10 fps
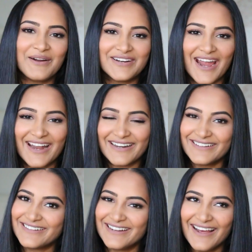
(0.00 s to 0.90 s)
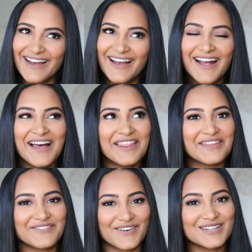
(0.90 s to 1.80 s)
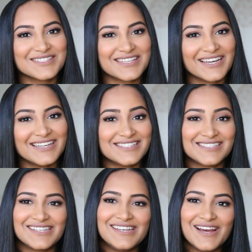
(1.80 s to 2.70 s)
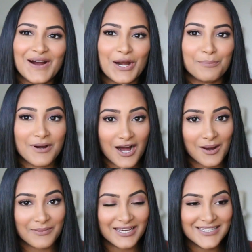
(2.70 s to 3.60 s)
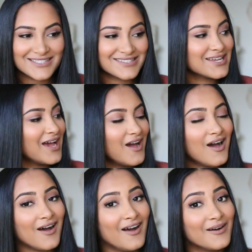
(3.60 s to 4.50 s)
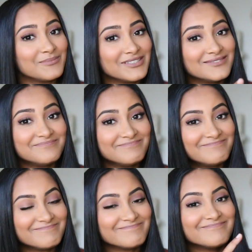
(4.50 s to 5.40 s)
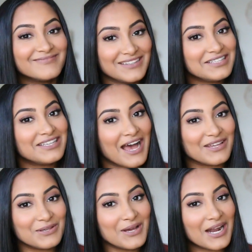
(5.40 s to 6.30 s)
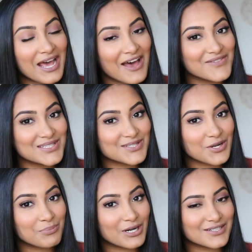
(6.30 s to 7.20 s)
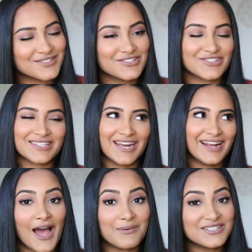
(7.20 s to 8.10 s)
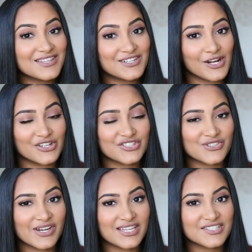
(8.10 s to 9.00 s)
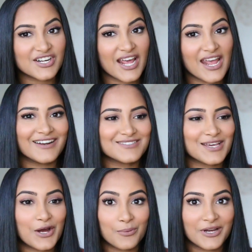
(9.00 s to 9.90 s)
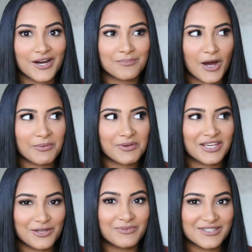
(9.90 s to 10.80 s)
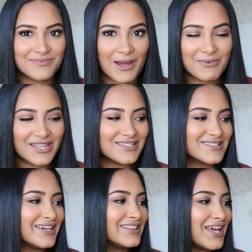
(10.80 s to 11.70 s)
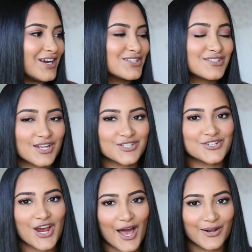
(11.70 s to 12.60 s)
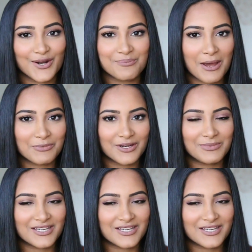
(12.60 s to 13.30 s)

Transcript: All right. The first thing I see are poppets. Um, yeah, you gotta have these in your purse. Just kidding. I went to the dollar store yesterday and I was like, oh my god, mommy, can you please buy me these? Like, they are such a childhood memory